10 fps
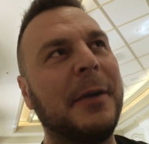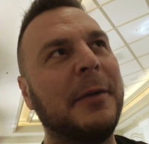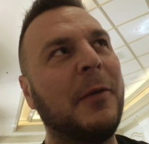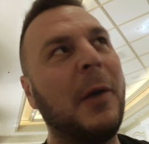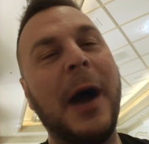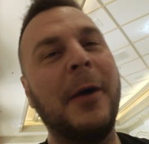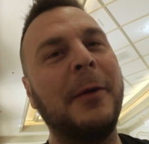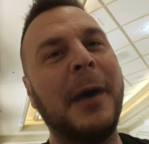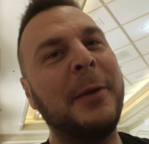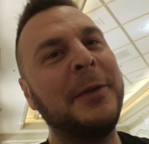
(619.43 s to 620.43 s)
but
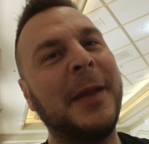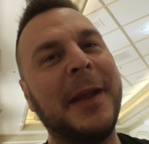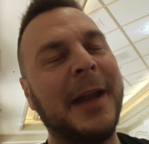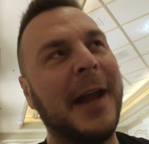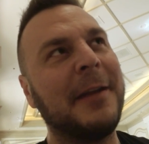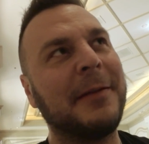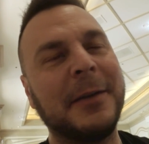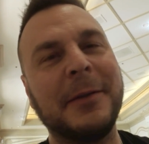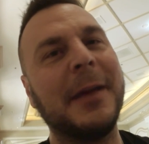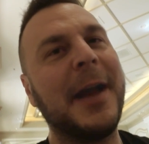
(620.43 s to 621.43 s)
wow, I would do that again. I found
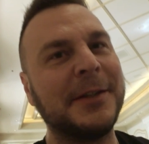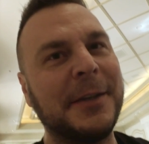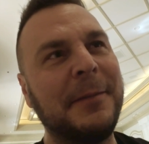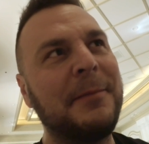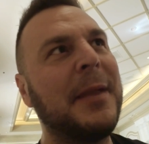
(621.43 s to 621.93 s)
it relaxing.